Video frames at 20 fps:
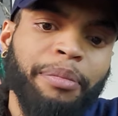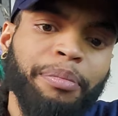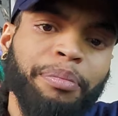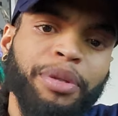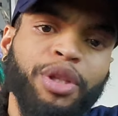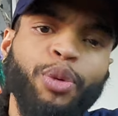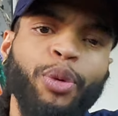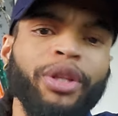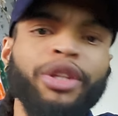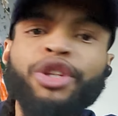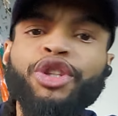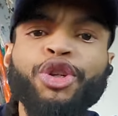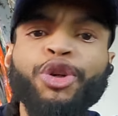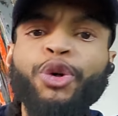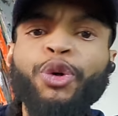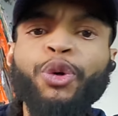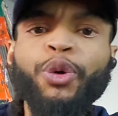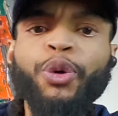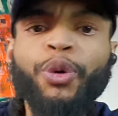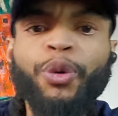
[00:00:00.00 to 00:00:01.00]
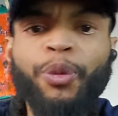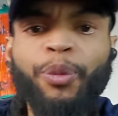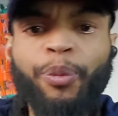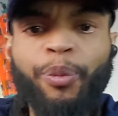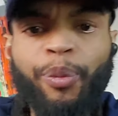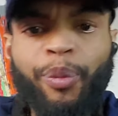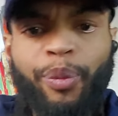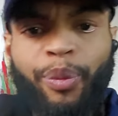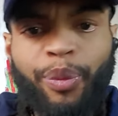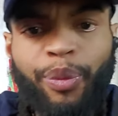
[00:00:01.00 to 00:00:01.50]
between the two,
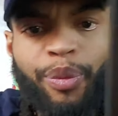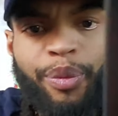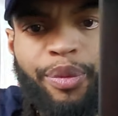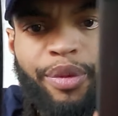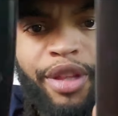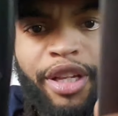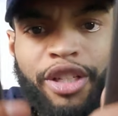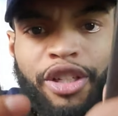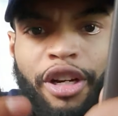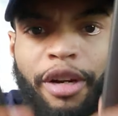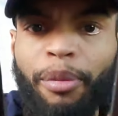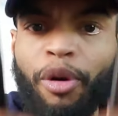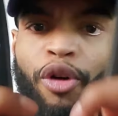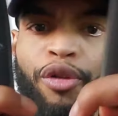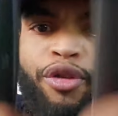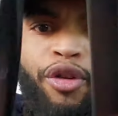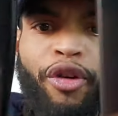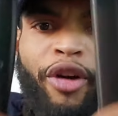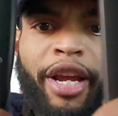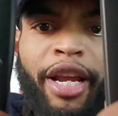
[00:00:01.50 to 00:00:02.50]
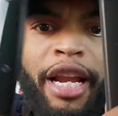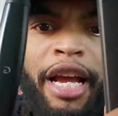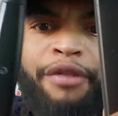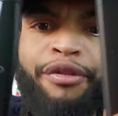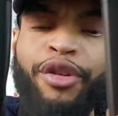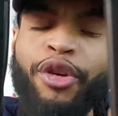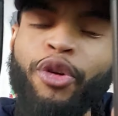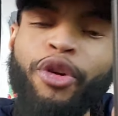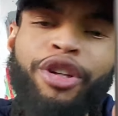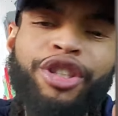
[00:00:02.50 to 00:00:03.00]
these are both great.
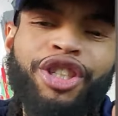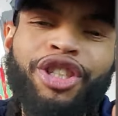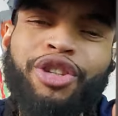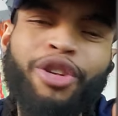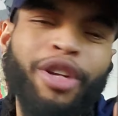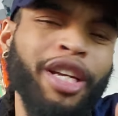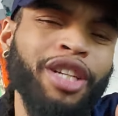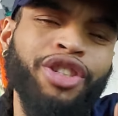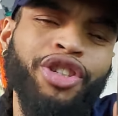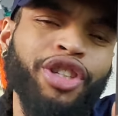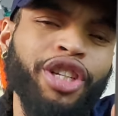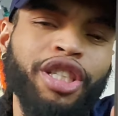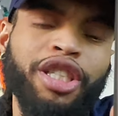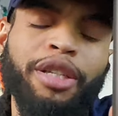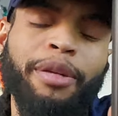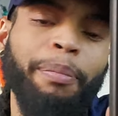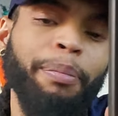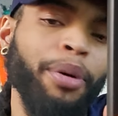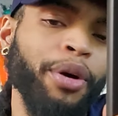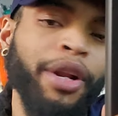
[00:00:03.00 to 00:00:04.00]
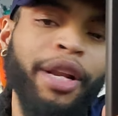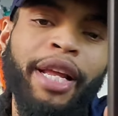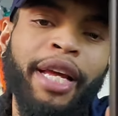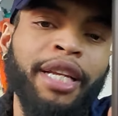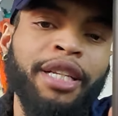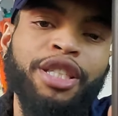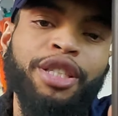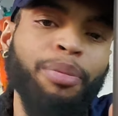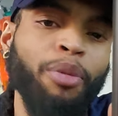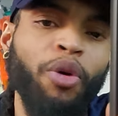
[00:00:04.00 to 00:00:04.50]
If you are just looking to just put it
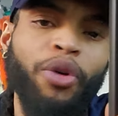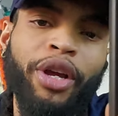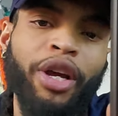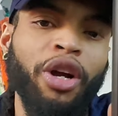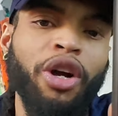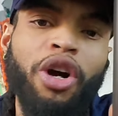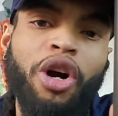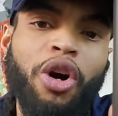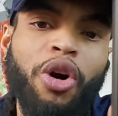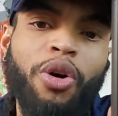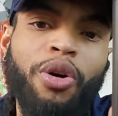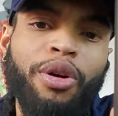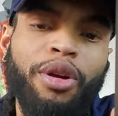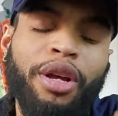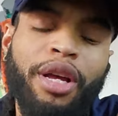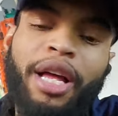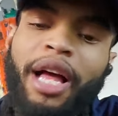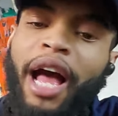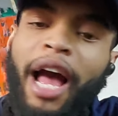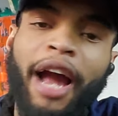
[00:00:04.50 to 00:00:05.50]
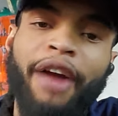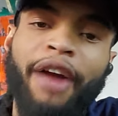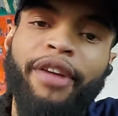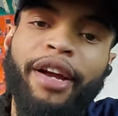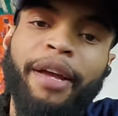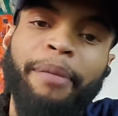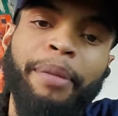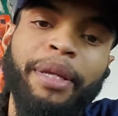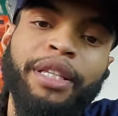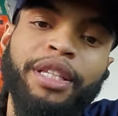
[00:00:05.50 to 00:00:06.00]
in, smoke and go, I
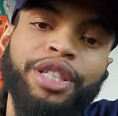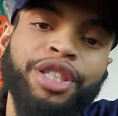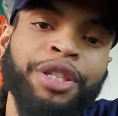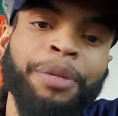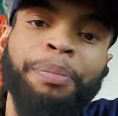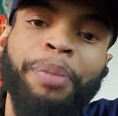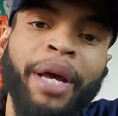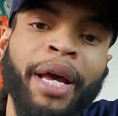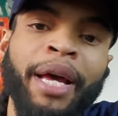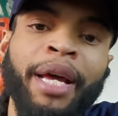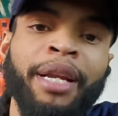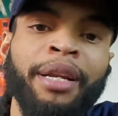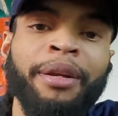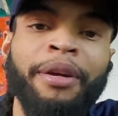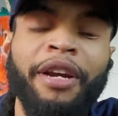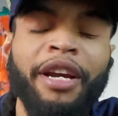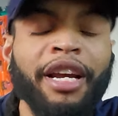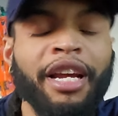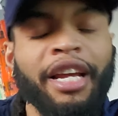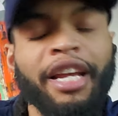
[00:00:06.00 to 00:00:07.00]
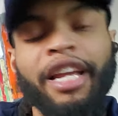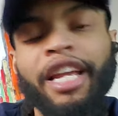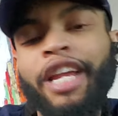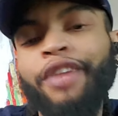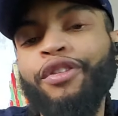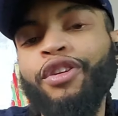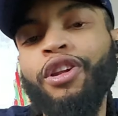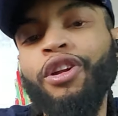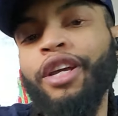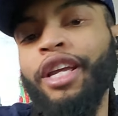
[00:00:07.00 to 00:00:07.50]
recommend the G Pen.
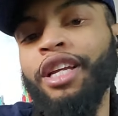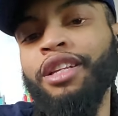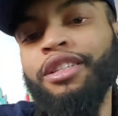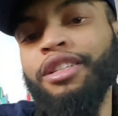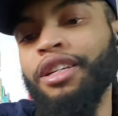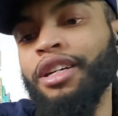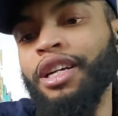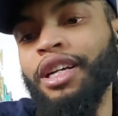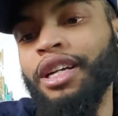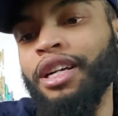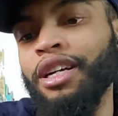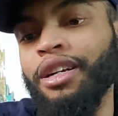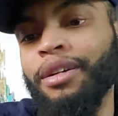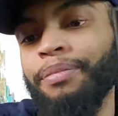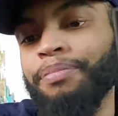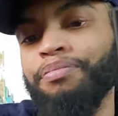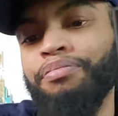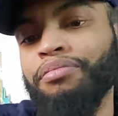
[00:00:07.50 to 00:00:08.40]
If you're looking to,